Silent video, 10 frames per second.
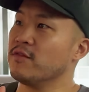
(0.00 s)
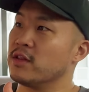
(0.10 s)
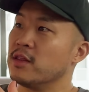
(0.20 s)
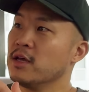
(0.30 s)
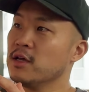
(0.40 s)

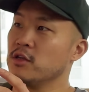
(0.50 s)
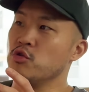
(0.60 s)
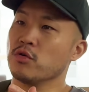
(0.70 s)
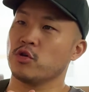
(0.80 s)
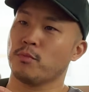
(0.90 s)
even
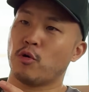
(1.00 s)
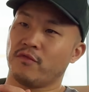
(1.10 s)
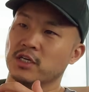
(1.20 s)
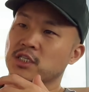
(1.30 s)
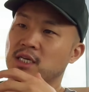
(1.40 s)
your
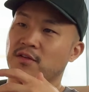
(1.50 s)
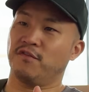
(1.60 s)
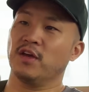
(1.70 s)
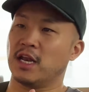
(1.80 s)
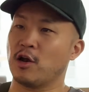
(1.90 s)
motivations can
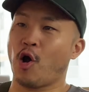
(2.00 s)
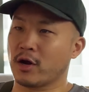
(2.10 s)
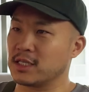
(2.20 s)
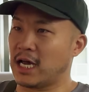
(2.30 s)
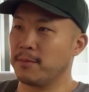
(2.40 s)
fit an
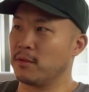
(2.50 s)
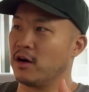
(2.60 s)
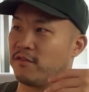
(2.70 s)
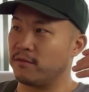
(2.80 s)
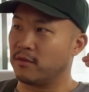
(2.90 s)
archetype
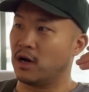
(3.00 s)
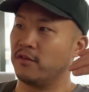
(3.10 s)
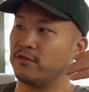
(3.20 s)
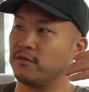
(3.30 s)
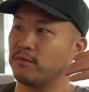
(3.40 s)
of
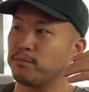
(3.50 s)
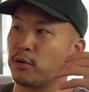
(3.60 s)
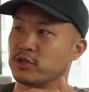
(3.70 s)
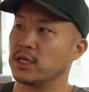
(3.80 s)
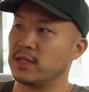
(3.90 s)

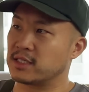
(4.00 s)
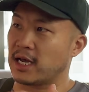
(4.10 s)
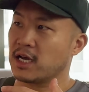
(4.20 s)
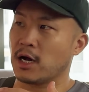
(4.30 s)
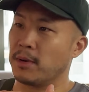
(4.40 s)
person
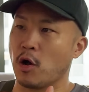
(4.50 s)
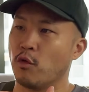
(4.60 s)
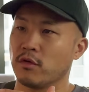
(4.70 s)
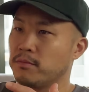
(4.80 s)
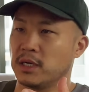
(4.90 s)
that's like coming
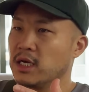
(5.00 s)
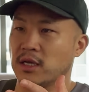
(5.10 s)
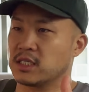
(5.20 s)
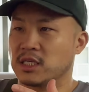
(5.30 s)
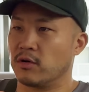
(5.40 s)
over, but
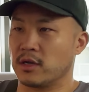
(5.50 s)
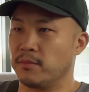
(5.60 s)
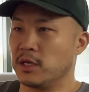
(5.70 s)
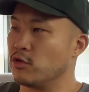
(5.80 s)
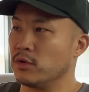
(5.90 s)
it's still going
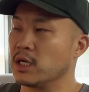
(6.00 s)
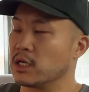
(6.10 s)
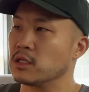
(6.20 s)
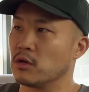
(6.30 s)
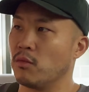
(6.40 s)
to be
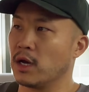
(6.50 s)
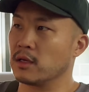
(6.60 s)
unique in its own